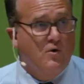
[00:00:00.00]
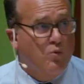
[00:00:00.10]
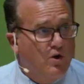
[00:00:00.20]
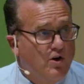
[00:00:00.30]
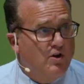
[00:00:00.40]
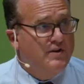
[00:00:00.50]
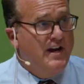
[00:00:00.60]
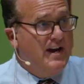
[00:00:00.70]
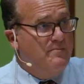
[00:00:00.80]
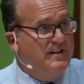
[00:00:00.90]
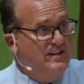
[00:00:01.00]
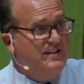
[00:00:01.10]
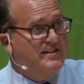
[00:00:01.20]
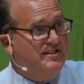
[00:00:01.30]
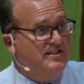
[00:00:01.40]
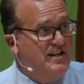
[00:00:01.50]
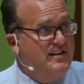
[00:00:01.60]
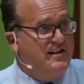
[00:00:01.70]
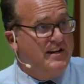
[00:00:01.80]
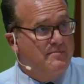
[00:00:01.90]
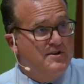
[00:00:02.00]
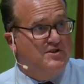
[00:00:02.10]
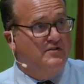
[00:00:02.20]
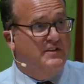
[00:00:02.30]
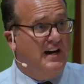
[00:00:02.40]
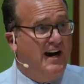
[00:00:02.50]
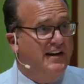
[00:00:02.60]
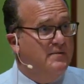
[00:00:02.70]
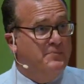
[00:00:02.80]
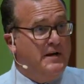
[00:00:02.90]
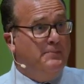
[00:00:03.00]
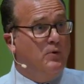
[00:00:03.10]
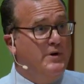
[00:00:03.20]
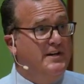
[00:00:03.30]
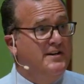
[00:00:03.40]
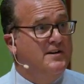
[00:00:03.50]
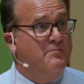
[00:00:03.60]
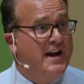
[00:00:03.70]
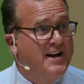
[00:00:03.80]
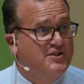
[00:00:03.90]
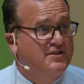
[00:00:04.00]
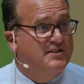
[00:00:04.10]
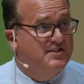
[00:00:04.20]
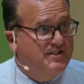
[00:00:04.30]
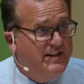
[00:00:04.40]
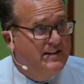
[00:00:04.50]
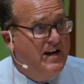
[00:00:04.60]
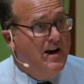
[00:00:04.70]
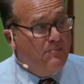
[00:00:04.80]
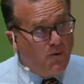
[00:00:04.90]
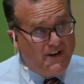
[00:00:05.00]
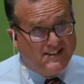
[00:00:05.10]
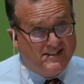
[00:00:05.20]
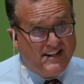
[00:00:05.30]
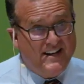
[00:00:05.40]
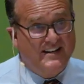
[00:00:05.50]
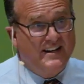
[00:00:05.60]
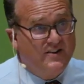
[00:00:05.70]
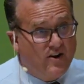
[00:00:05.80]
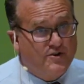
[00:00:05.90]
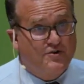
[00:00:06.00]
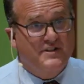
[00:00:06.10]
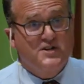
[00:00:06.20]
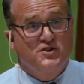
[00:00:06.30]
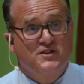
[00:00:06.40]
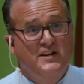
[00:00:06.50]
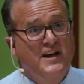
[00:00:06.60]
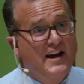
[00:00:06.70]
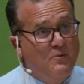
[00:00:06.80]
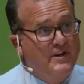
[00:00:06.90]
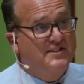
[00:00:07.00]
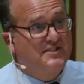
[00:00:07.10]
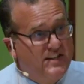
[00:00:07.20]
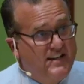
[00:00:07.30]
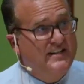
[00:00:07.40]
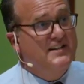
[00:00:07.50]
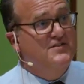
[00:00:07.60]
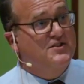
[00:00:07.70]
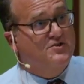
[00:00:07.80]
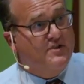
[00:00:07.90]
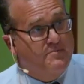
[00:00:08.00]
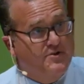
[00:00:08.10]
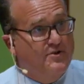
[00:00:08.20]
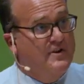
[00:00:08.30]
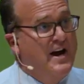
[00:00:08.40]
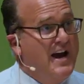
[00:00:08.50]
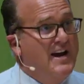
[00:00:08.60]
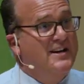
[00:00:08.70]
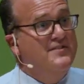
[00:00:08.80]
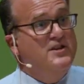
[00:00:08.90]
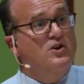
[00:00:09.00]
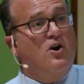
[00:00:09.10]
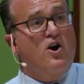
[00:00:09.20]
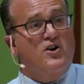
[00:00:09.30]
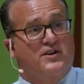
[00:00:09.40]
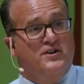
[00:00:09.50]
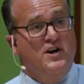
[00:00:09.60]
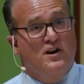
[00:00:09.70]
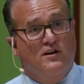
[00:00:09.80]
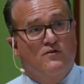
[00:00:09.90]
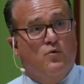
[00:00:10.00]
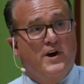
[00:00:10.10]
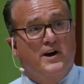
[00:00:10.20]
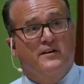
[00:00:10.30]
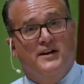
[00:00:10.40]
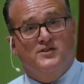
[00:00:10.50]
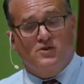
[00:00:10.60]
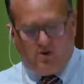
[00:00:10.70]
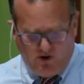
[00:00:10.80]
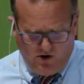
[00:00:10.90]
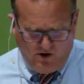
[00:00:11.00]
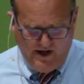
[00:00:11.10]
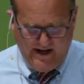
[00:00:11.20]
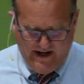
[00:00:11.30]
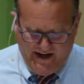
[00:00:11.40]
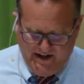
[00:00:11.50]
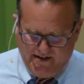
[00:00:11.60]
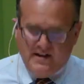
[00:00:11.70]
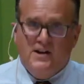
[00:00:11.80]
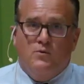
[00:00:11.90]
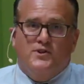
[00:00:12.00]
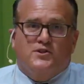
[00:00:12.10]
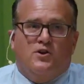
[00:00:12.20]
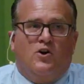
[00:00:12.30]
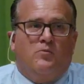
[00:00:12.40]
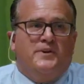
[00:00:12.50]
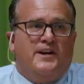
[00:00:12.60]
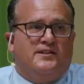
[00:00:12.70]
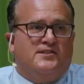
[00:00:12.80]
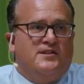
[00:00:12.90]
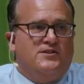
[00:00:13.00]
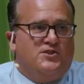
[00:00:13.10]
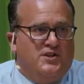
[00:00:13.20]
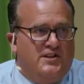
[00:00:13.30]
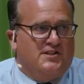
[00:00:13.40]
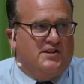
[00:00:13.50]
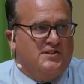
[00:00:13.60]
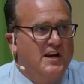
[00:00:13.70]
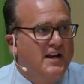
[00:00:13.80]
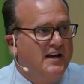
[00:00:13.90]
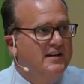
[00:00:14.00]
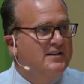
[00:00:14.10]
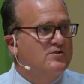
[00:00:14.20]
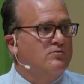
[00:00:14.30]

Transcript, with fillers: world and begin to see the image of God in people we didn't imagine to see it, but we see it in our tradition and we see it in the scripture and in the arc of where it's all headed, which culminates in Jesus and his